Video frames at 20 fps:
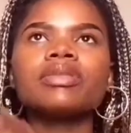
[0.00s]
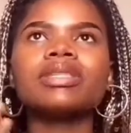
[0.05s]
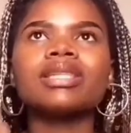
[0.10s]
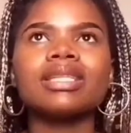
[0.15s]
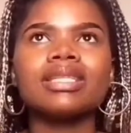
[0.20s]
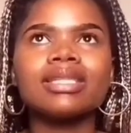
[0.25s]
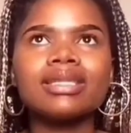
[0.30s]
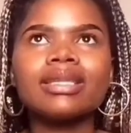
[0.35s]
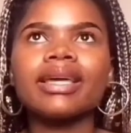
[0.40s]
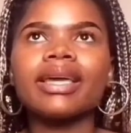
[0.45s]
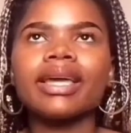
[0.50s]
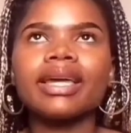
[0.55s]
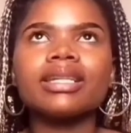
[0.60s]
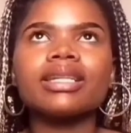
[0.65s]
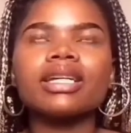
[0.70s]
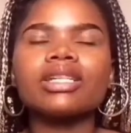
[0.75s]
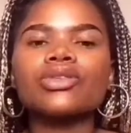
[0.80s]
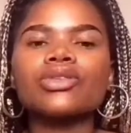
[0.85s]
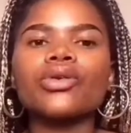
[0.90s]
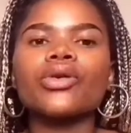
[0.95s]
since the hair
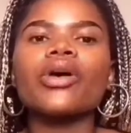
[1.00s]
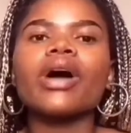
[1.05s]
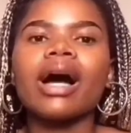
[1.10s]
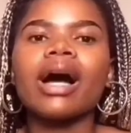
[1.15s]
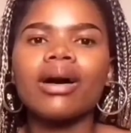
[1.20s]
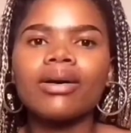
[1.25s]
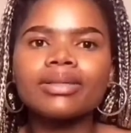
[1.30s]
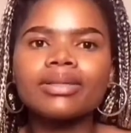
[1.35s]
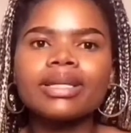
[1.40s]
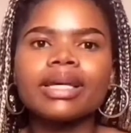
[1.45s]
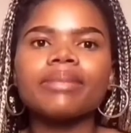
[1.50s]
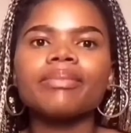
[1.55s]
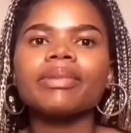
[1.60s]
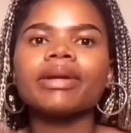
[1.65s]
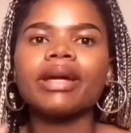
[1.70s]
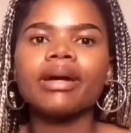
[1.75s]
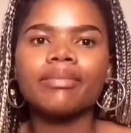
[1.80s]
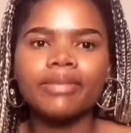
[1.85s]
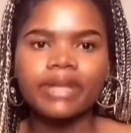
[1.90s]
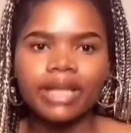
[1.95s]
does grow out and
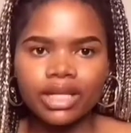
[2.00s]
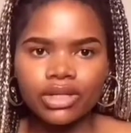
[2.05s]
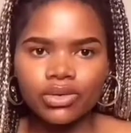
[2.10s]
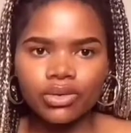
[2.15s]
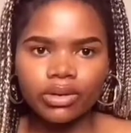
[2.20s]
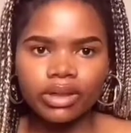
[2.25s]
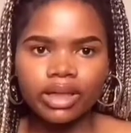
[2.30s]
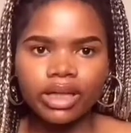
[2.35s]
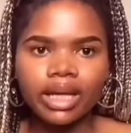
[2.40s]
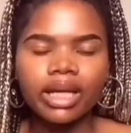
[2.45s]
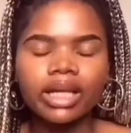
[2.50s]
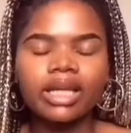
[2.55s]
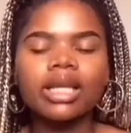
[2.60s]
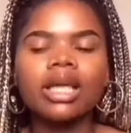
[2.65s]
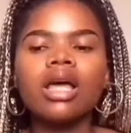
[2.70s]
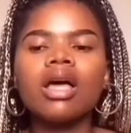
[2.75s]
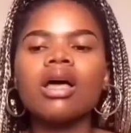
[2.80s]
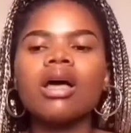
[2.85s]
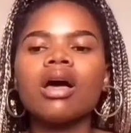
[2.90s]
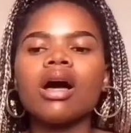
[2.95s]
become natural again,
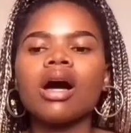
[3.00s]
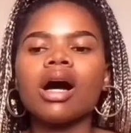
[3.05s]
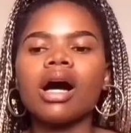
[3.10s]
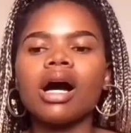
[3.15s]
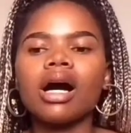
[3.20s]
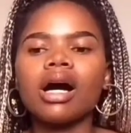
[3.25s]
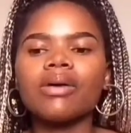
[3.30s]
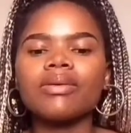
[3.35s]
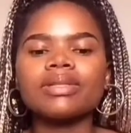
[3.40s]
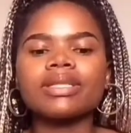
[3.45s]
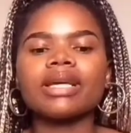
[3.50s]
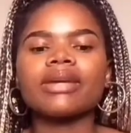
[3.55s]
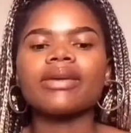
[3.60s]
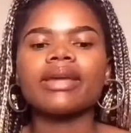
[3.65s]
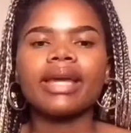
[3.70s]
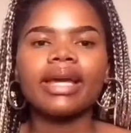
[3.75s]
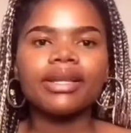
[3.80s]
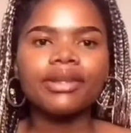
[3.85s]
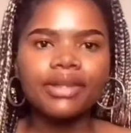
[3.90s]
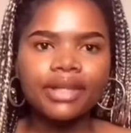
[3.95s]
I was like,
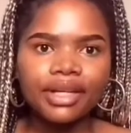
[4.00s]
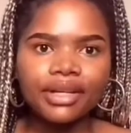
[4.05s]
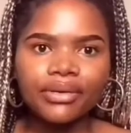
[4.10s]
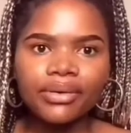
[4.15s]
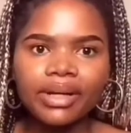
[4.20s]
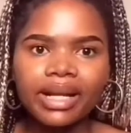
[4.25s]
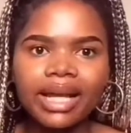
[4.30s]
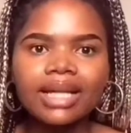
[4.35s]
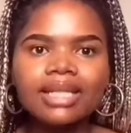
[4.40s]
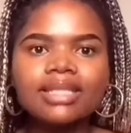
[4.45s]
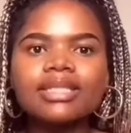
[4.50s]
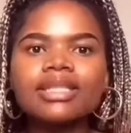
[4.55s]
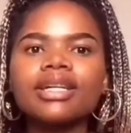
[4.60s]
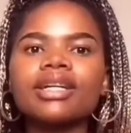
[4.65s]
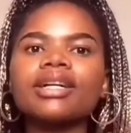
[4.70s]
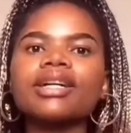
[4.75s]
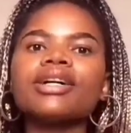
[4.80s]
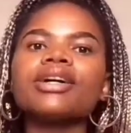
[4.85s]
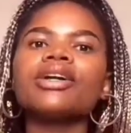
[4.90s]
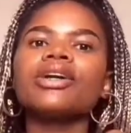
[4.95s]
can you get a
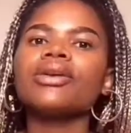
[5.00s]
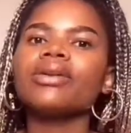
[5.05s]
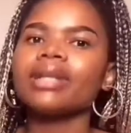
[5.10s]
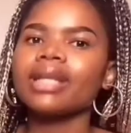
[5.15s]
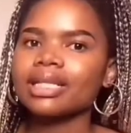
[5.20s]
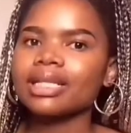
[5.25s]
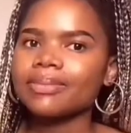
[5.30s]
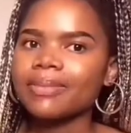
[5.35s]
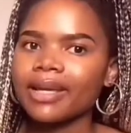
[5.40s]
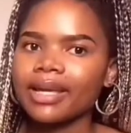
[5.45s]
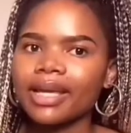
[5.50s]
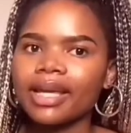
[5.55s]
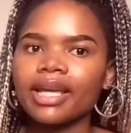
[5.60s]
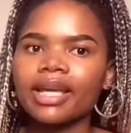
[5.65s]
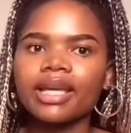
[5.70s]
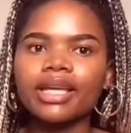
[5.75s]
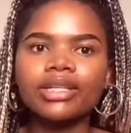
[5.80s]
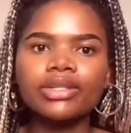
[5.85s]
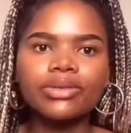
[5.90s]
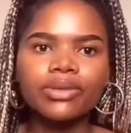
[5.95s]
relaxer, relax my
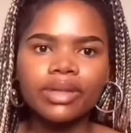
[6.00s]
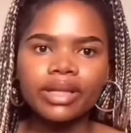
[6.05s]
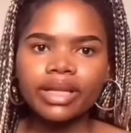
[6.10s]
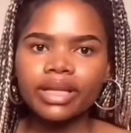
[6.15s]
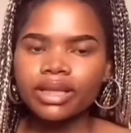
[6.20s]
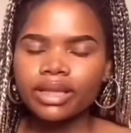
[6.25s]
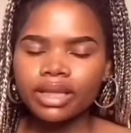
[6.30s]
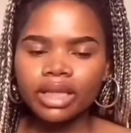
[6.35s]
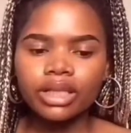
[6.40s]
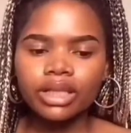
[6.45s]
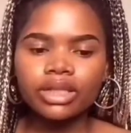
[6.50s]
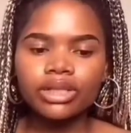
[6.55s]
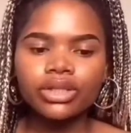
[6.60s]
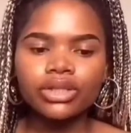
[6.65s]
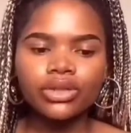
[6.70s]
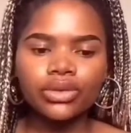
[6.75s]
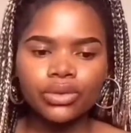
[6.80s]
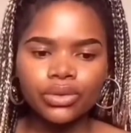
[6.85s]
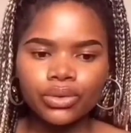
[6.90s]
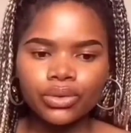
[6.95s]
hair, and do it, and
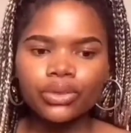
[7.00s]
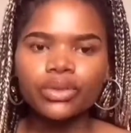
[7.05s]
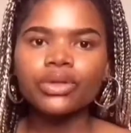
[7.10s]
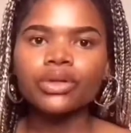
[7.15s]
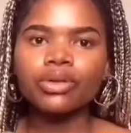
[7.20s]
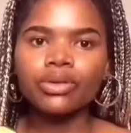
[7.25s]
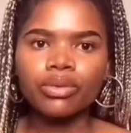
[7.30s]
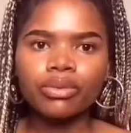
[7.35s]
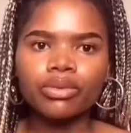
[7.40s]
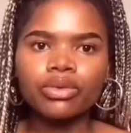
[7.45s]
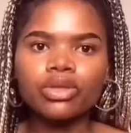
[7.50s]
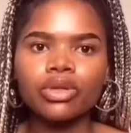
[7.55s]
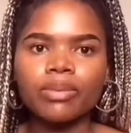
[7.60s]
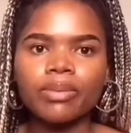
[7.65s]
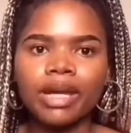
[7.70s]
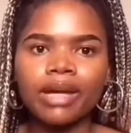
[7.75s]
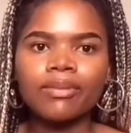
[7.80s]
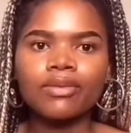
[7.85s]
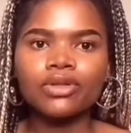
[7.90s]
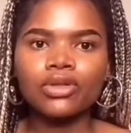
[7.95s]
do, you know, so
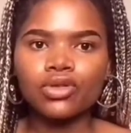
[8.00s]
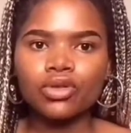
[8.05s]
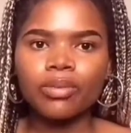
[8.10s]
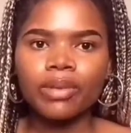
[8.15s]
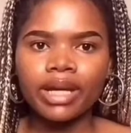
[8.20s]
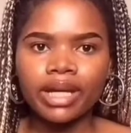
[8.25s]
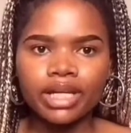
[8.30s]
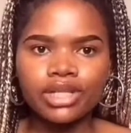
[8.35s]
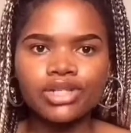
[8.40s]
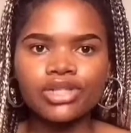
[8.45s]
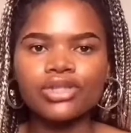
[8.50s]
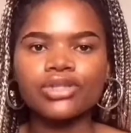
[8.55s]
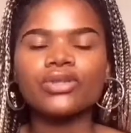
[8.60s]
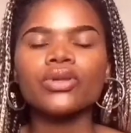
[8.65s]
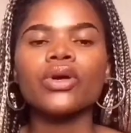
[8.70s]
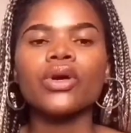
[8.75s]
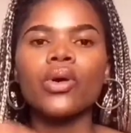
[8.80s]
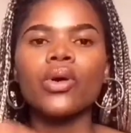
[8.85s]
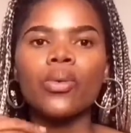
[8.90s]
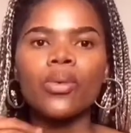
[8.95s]
I'm able to do my
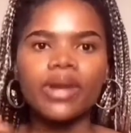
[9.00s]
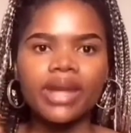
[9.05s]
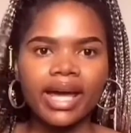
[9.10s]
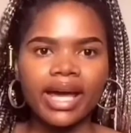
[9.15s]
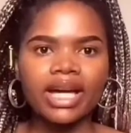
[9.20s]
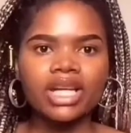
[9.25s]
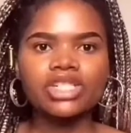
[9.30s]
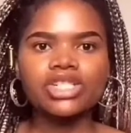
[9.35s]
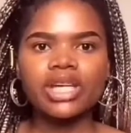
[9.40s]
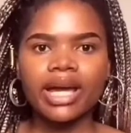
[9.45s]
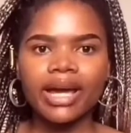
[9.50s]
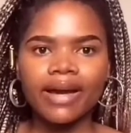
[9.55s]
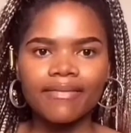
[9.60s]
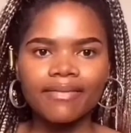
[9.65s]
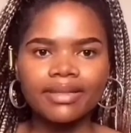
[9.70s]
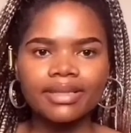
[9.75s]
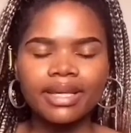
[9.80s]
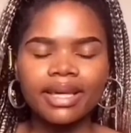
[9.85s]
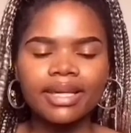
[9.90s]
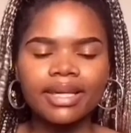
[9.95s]
edges when I actually
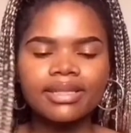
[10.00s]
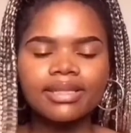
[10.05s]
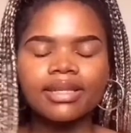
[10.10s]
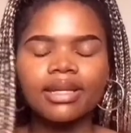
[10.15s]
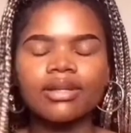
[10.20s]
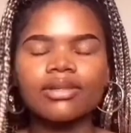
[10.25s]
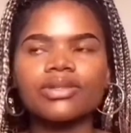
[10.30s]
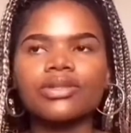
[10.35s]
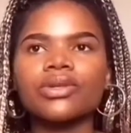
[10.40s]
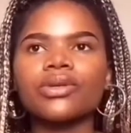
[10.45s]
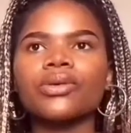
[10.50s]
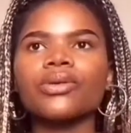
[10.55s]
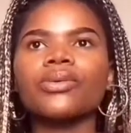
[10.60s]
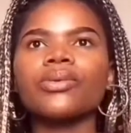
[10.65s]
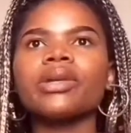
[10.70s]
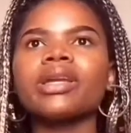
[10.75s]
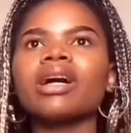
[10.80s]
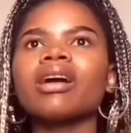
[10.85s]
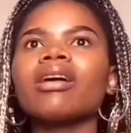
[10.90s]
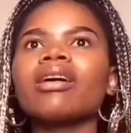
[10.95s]
have this hairstyle. So
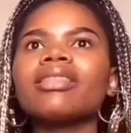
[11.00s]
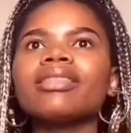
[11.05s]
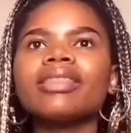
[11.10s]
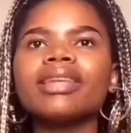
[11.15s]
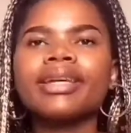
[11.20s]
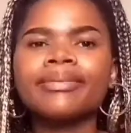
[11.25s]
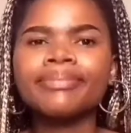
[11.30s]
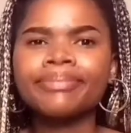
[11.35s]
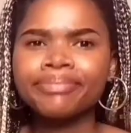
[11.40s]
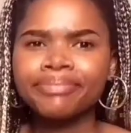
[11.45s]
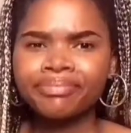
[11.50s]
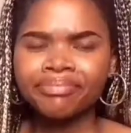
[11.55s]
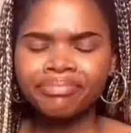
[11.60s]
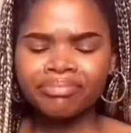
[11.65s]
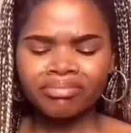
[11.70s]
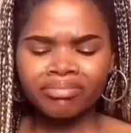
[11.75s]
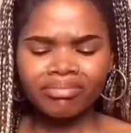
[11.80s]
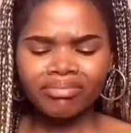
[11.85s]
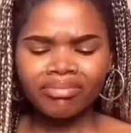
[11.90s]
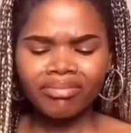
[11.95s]
when I got them,
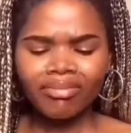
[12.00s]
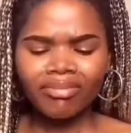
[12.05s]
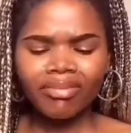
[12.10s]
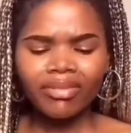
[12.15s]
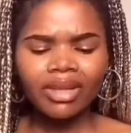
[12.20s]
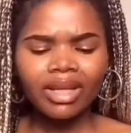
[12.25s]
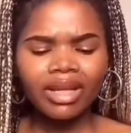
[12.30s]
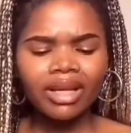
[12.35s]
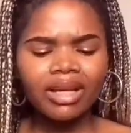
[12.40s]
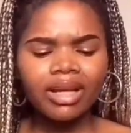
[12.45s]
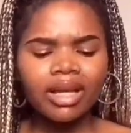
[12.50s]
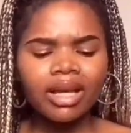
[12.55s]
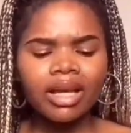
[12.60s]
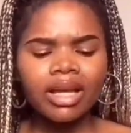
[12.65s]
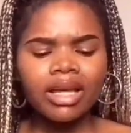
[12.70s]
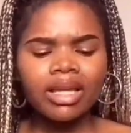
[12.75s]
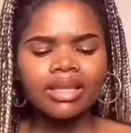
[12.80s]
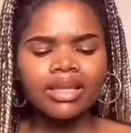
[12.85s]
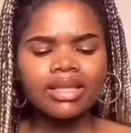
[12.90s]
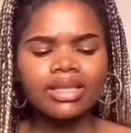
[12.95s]

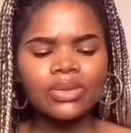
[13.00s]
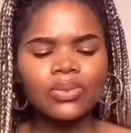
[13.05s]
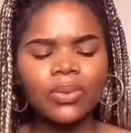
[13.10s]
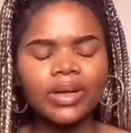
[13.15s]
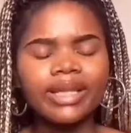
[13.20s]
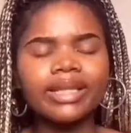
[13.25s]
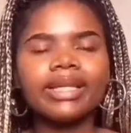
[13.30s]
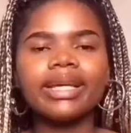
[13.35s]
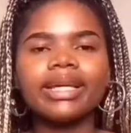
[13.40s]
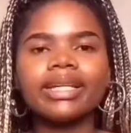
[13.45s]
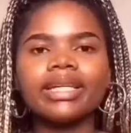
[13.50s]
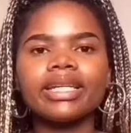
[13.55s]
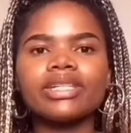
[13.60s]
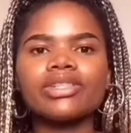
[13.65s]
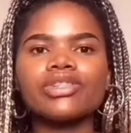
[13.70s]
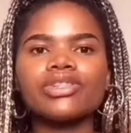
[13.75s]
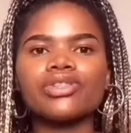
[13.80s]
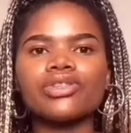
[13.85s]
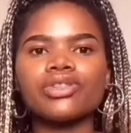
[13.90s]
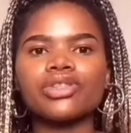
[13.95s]
this one lady
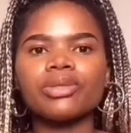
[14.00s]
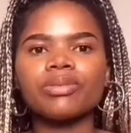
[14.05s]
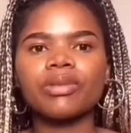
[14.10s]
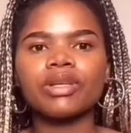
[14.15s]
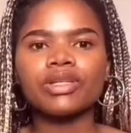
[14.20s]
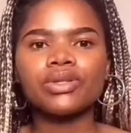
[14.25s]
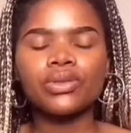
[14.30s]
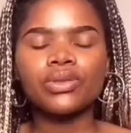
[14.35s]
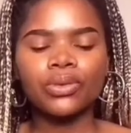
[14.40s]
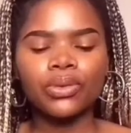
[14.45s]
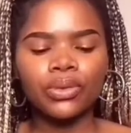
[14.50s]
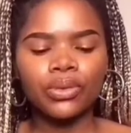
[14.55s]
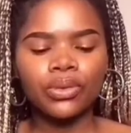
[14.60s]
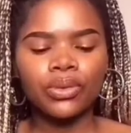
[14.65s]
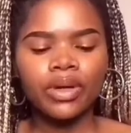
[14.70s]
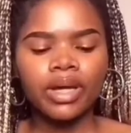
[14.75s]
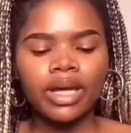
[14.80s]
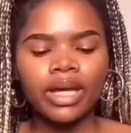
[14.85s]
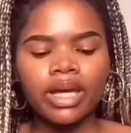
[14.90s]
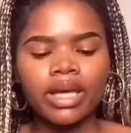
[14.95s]
introduced me to
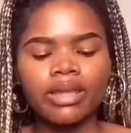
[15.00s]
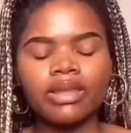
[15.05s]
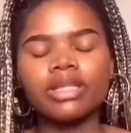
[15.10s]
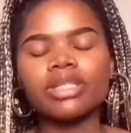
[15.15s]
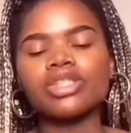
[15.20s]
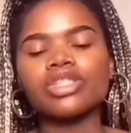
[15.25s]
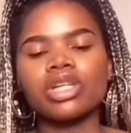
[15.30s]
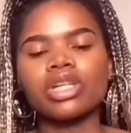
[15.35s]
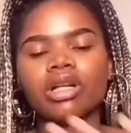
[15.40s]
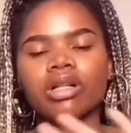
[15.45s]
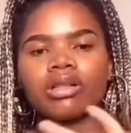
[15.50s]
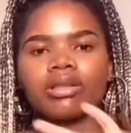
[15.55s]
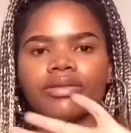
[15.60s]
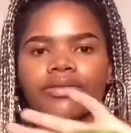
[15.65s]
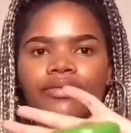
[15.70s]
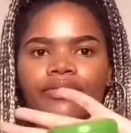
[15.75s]
this gel